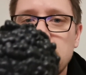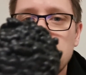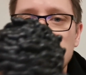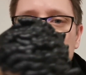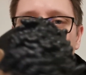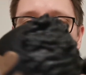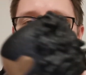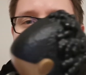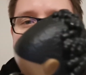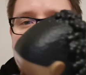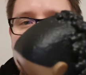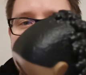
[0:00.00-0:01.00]
hair. I
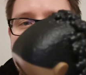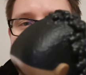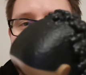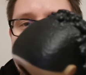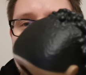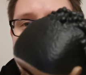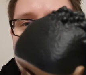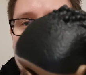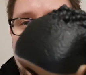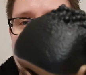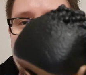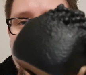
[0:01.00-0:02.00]
think it looks really nice the way
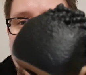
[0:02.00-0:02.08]
that